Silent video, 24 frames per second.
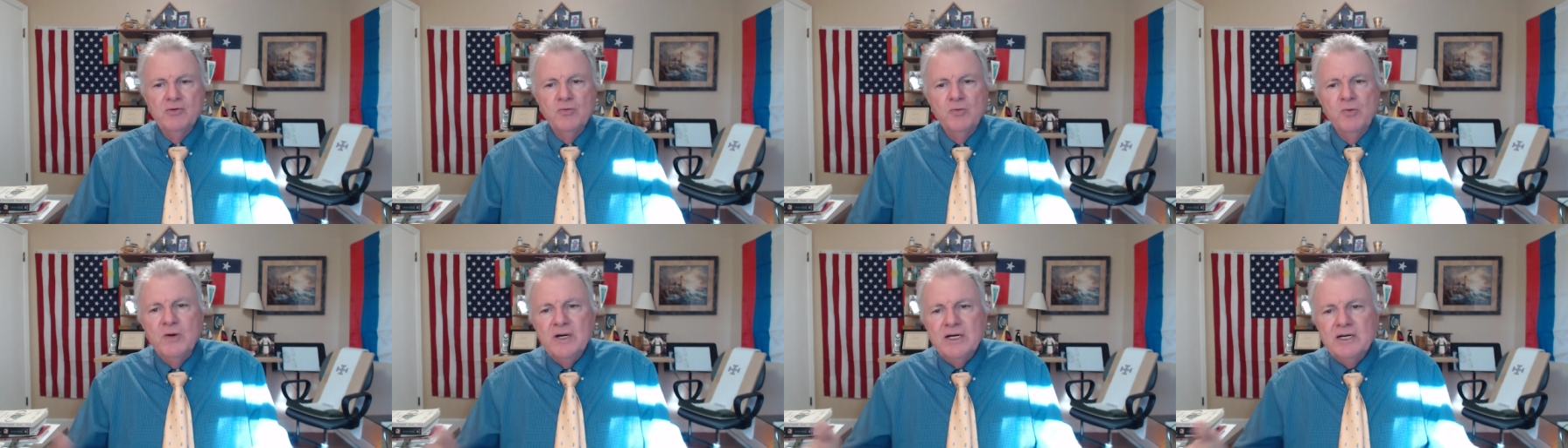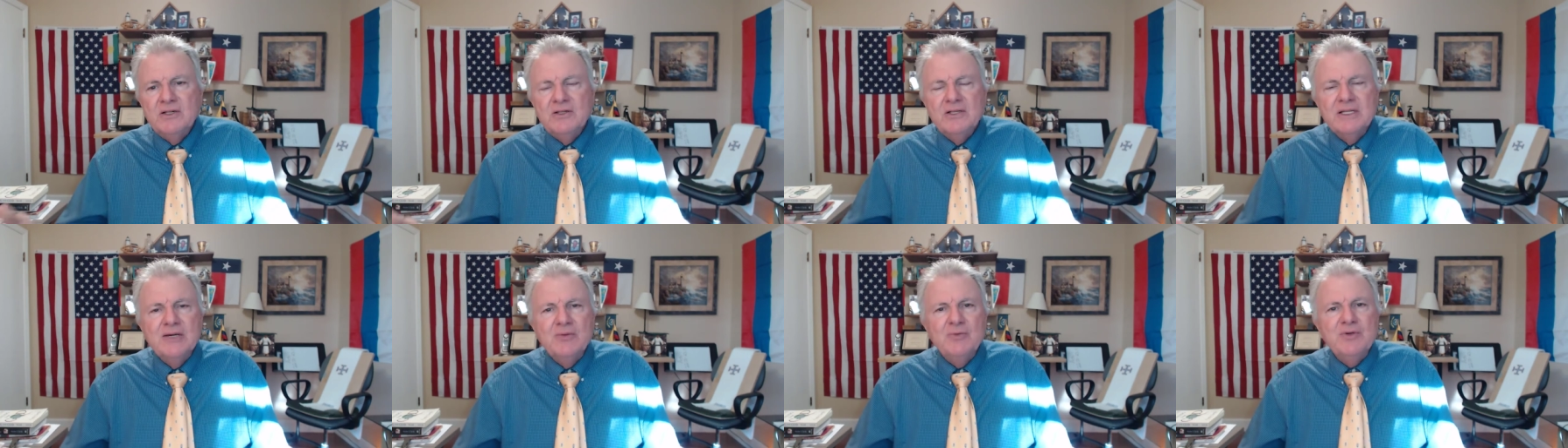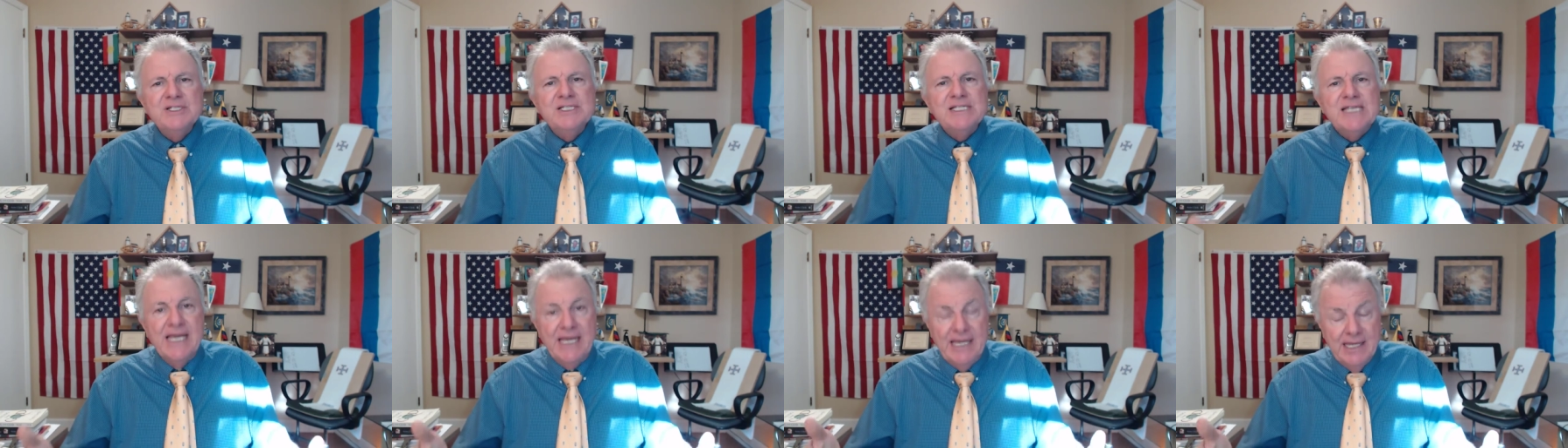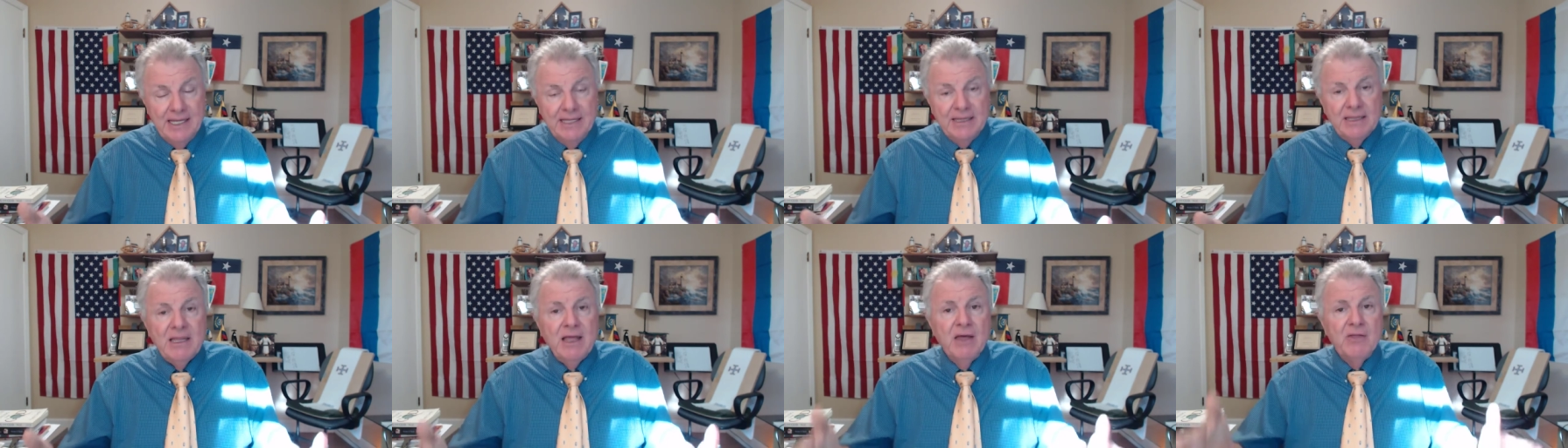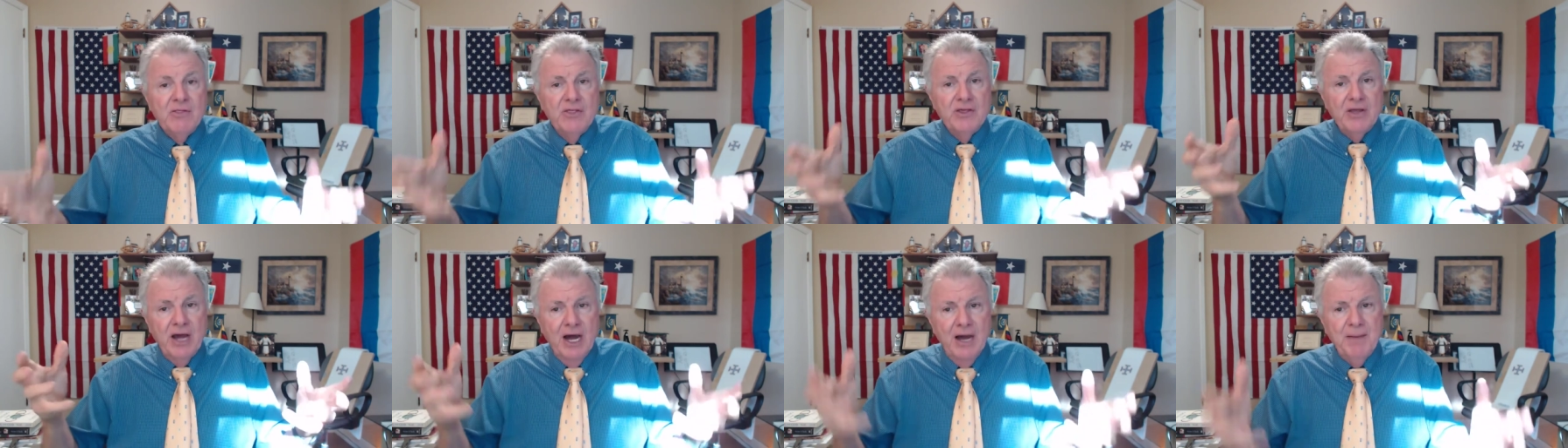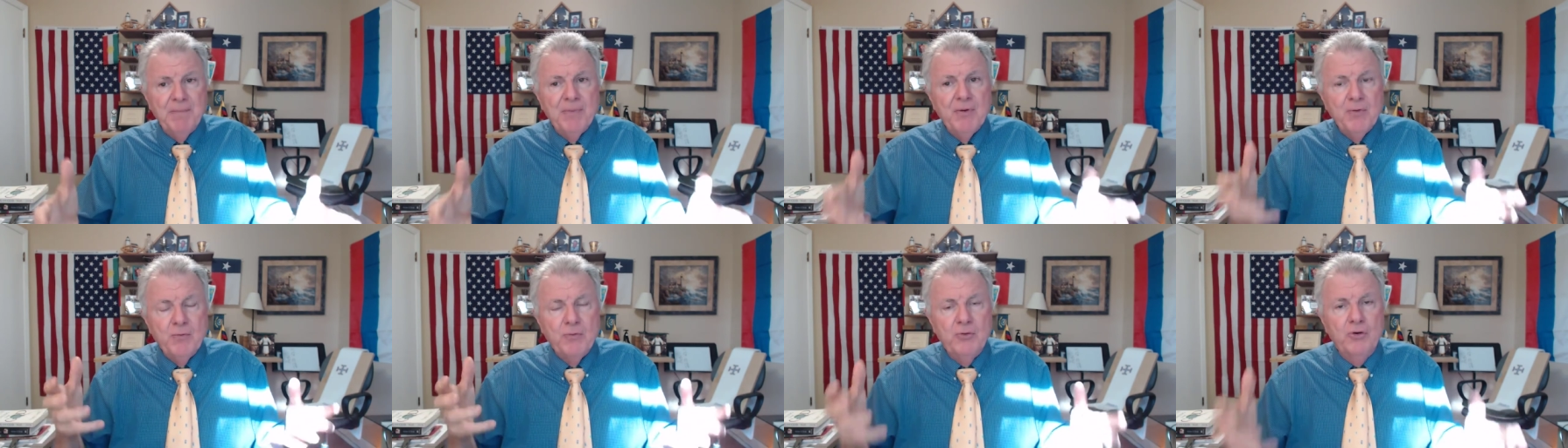Well, it was in the
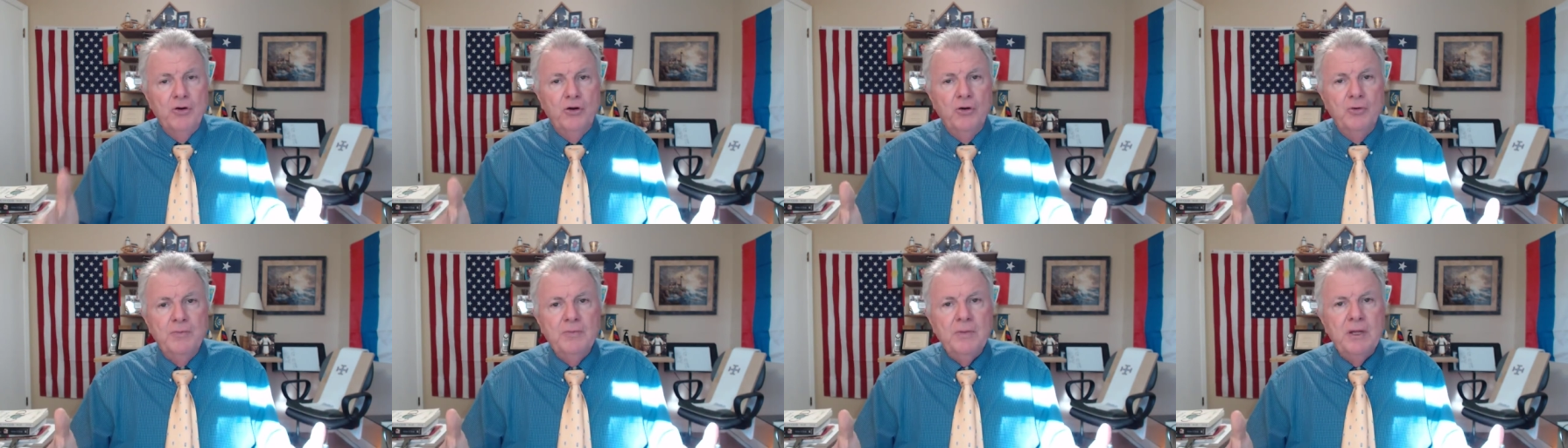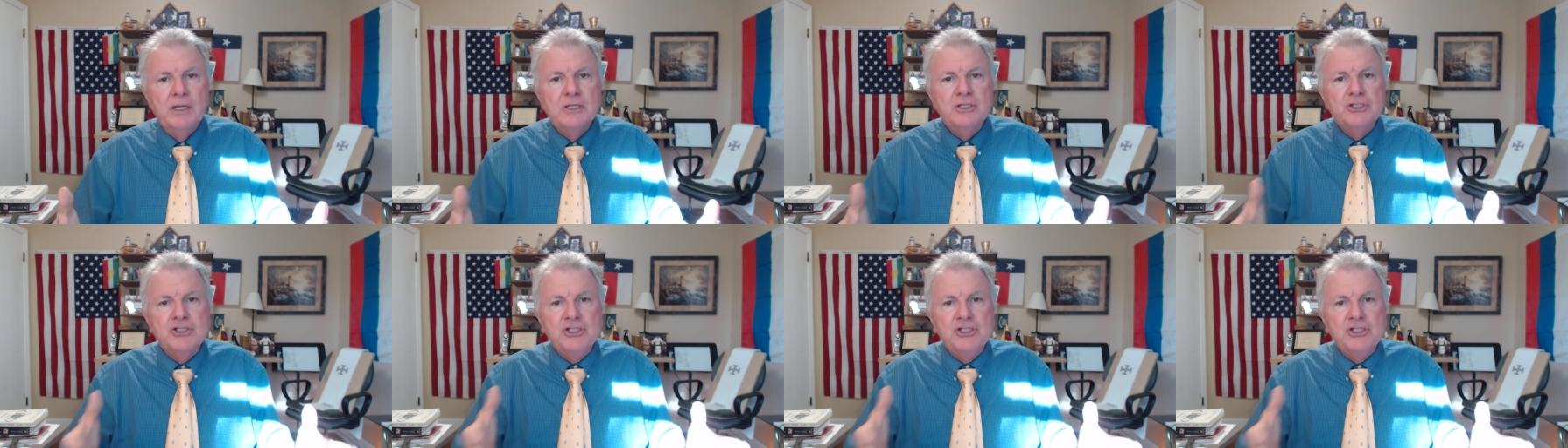upper room